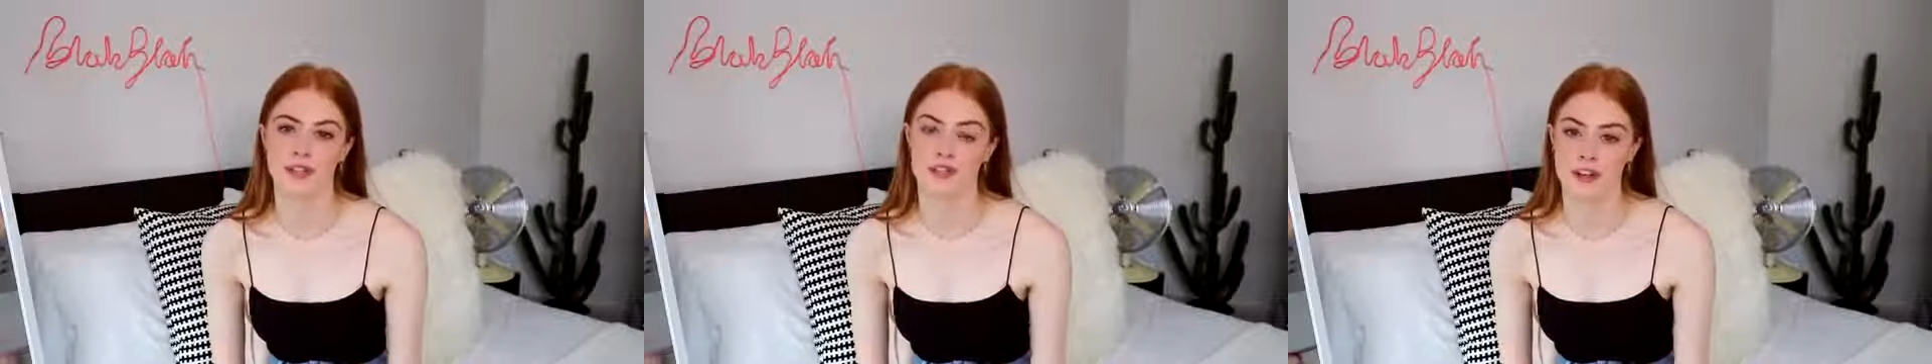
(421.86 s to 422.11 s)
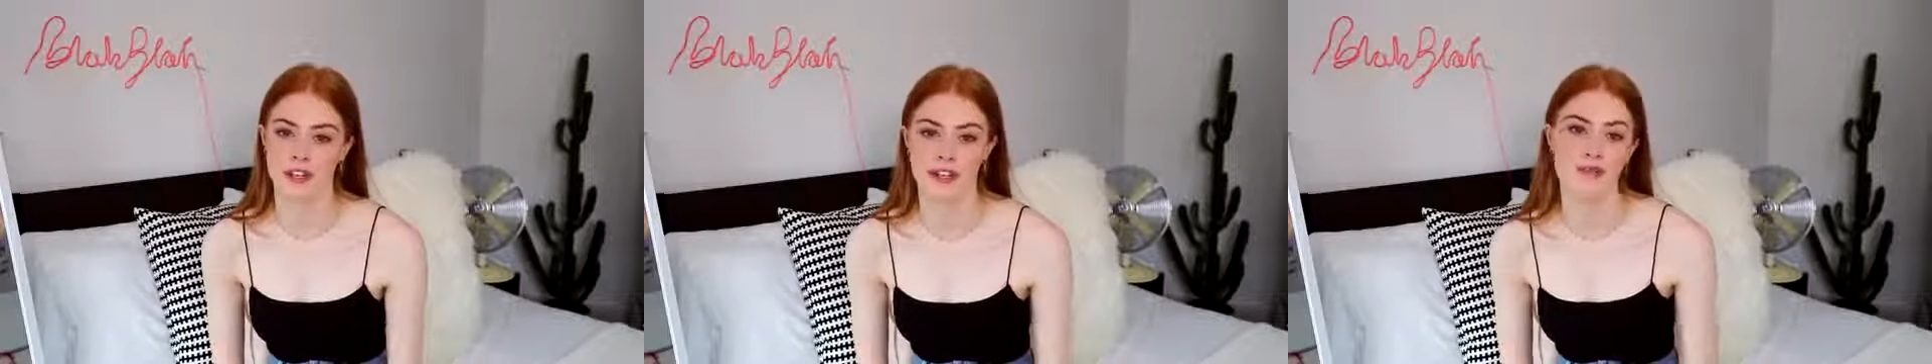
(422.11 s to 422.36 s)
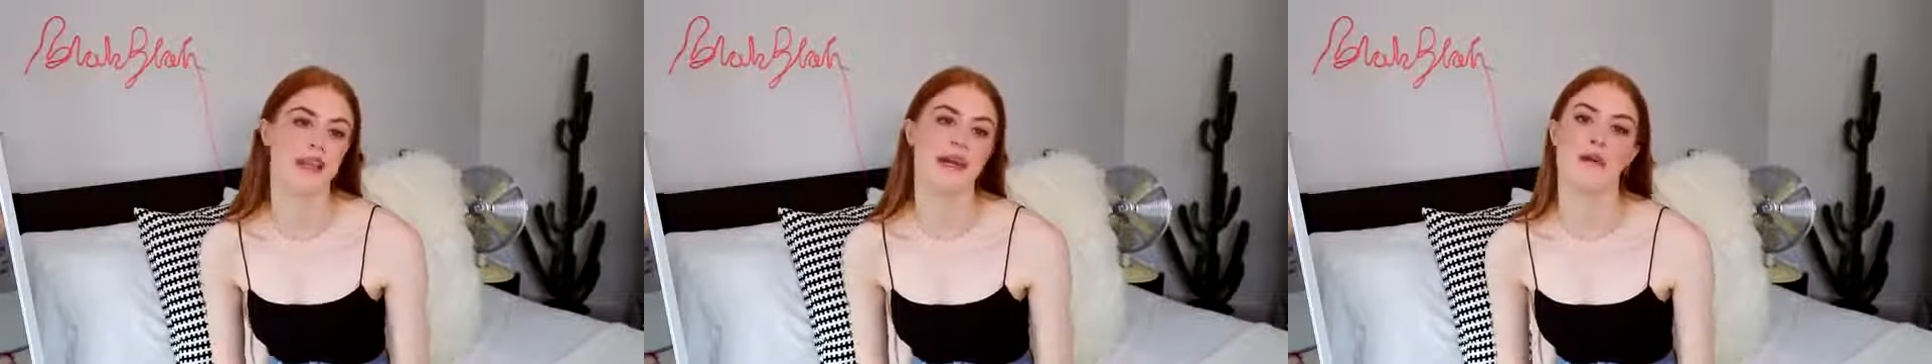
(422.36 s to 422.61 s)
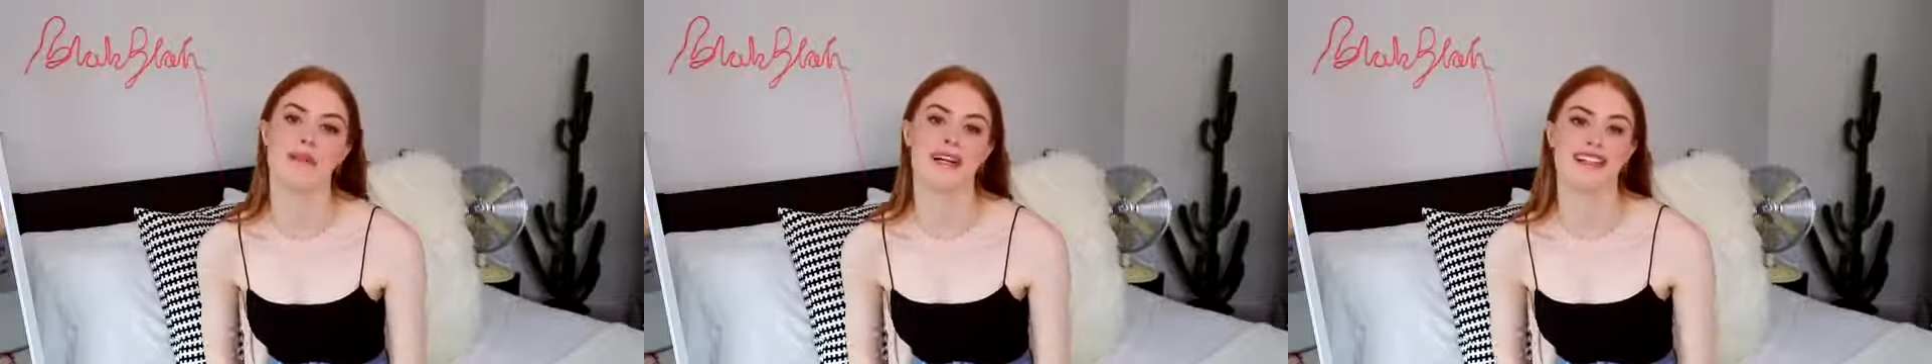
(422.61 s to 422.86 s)
with crunchy
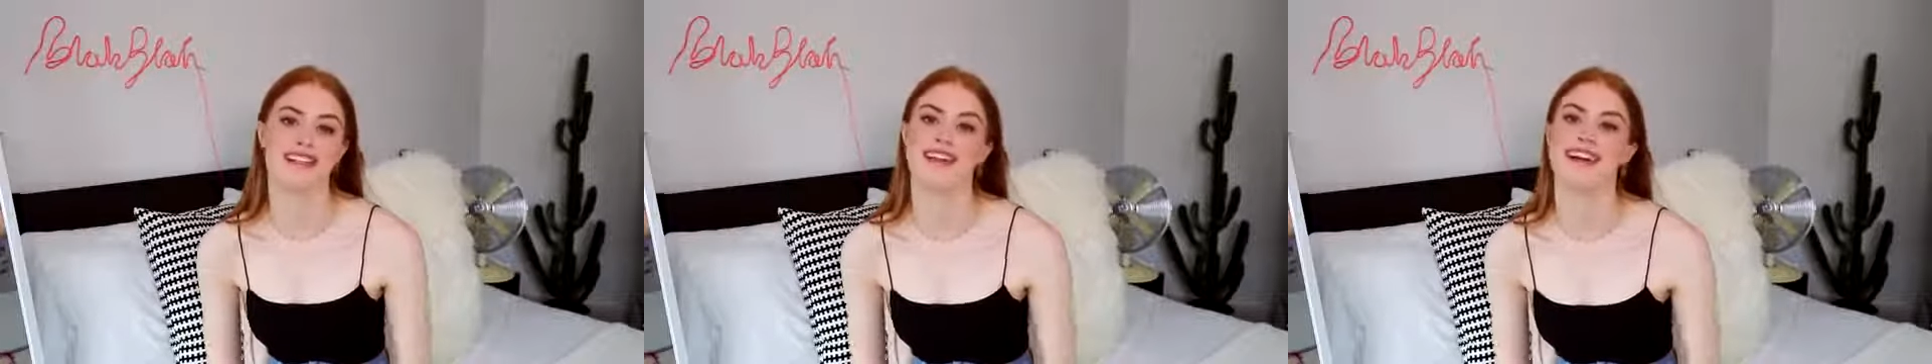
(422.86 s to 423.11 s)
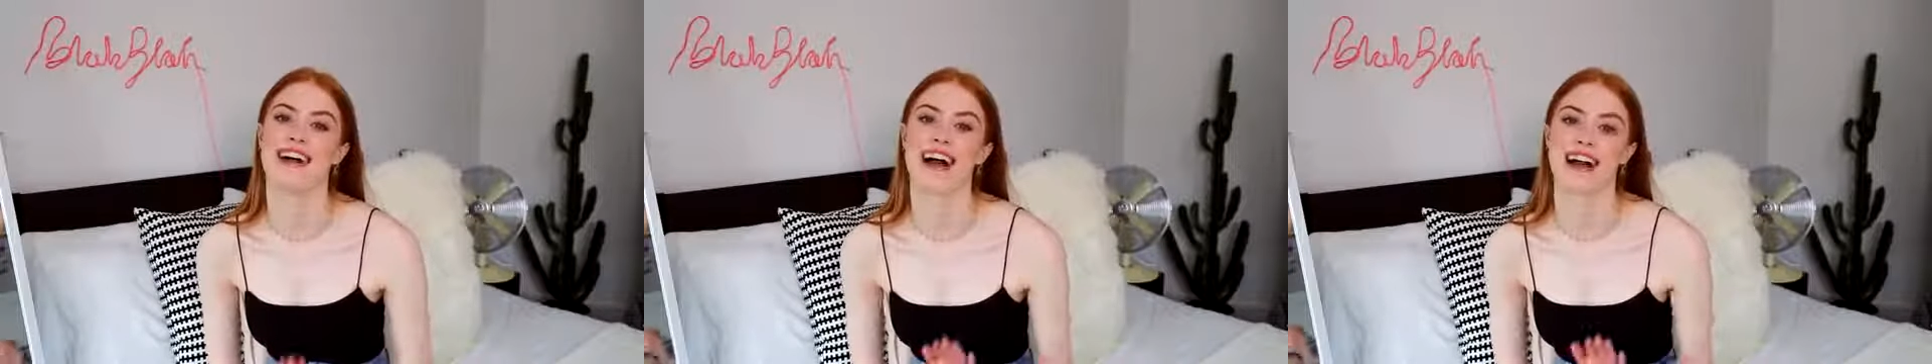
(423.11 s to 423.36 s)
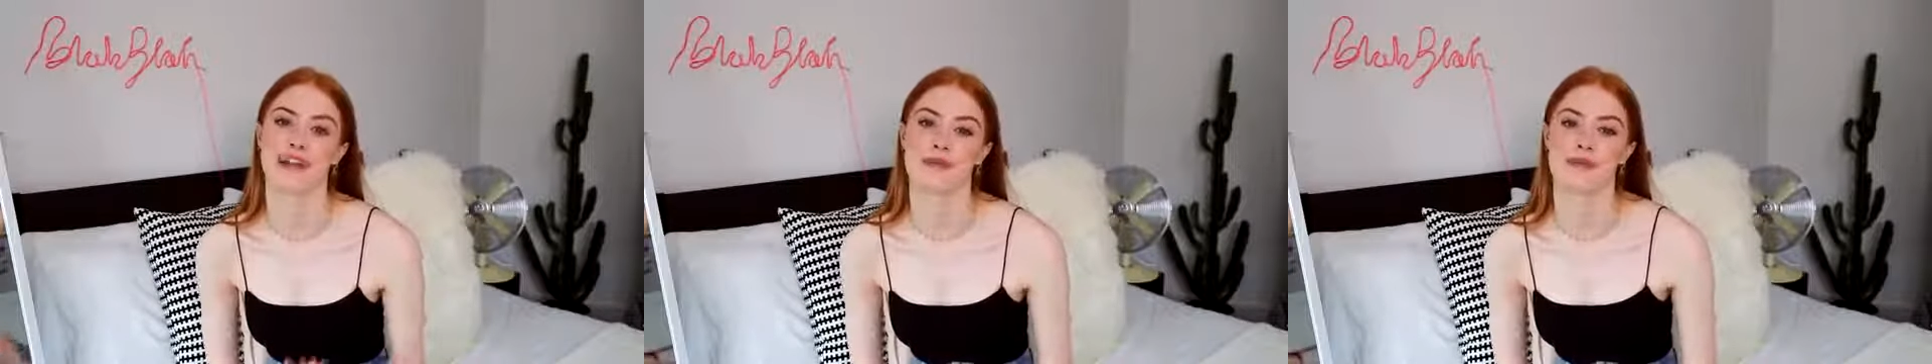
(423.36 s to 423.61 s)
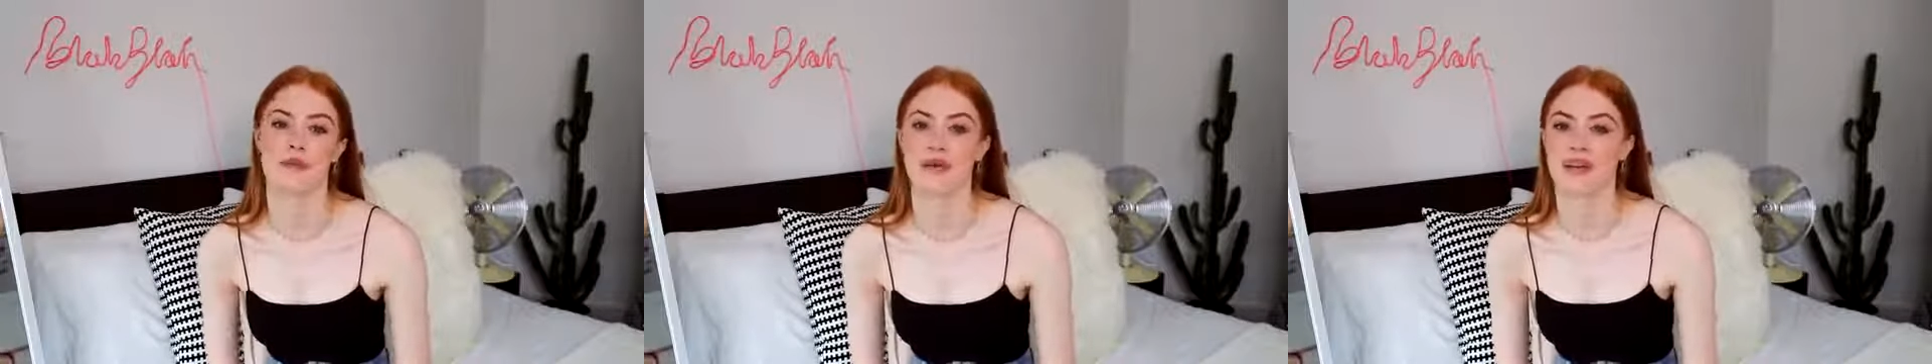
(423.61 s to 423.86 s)
peanut butter
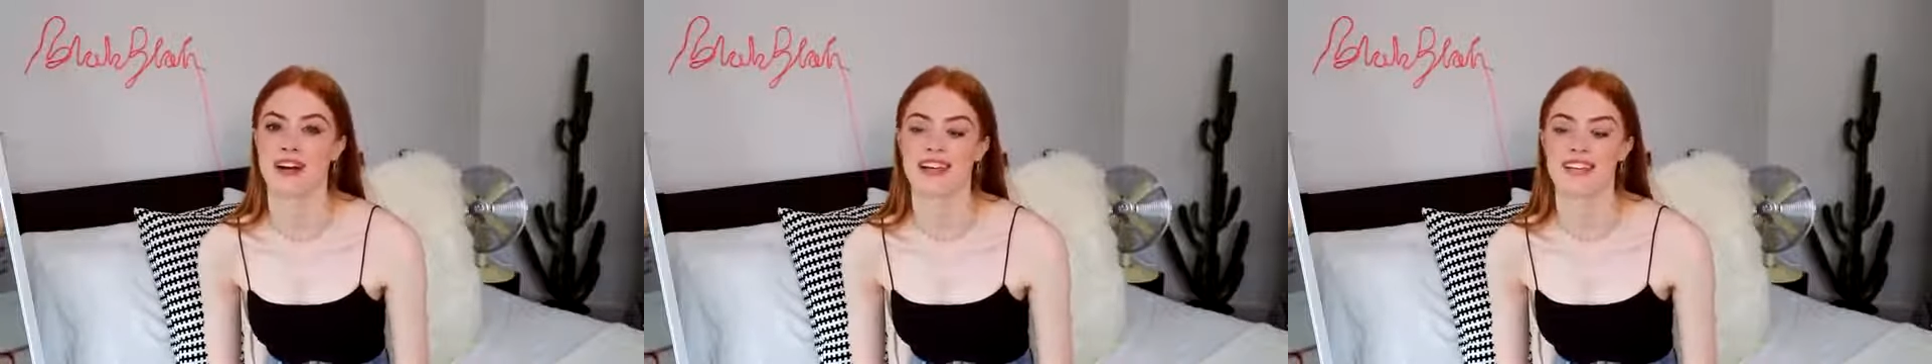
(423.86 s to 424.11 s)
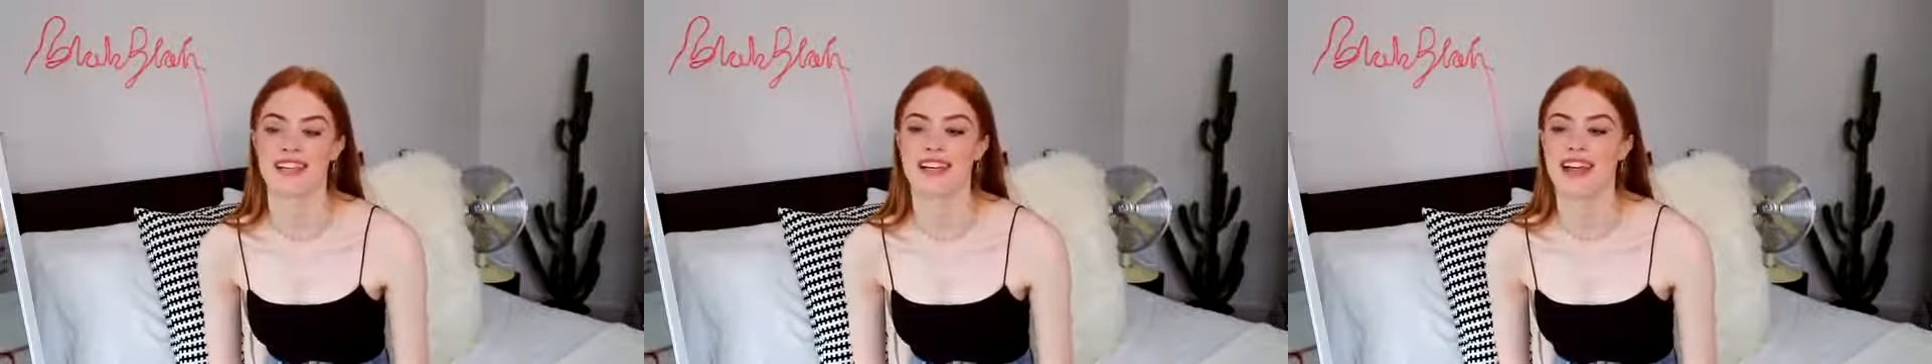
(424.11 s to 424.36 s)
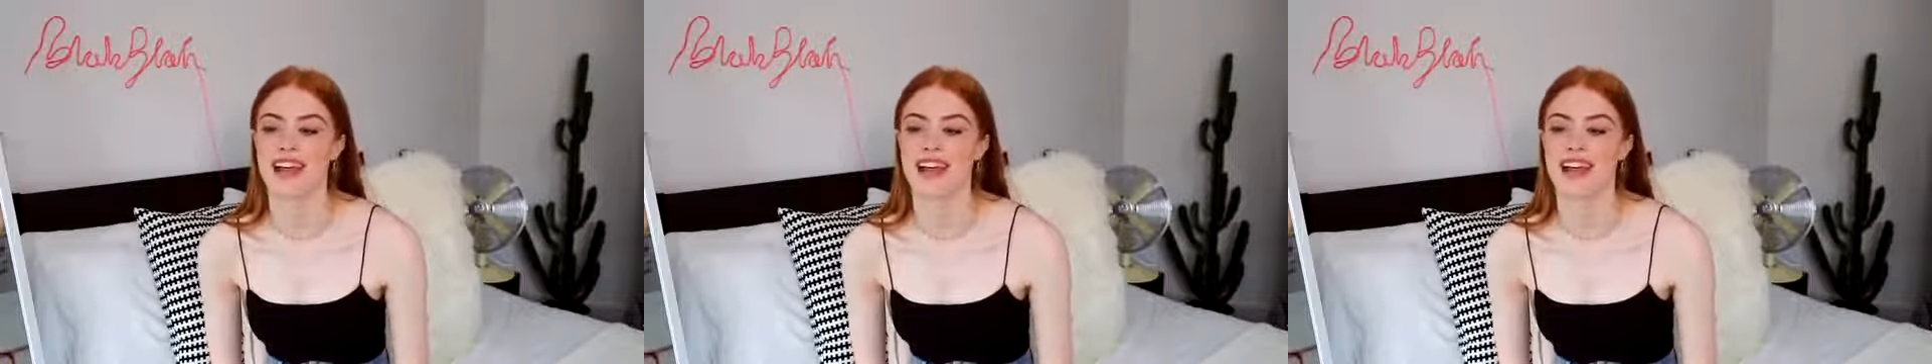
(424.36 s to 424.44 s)
and walnuts,